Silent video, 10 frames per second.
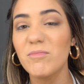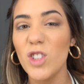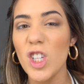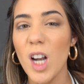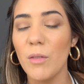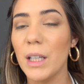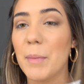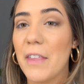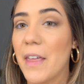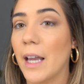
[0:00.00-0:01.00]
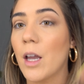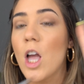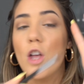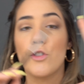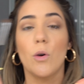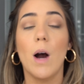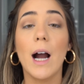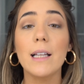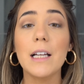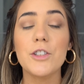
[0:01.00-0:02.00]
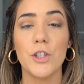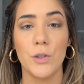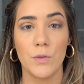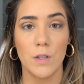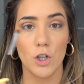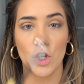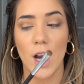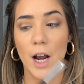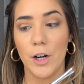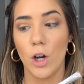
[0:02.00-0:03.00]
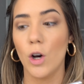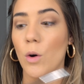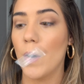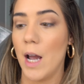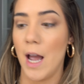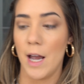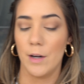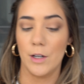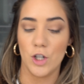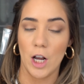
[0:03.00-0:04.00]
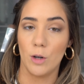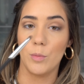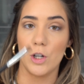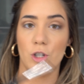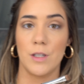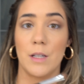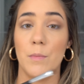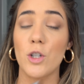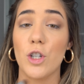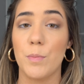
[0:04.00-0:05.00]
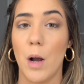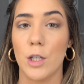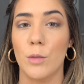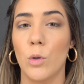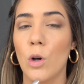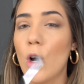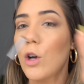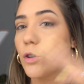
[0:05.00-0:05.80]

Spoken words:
just not really my thing. So I like to use shadow and shadow brushes as much as possible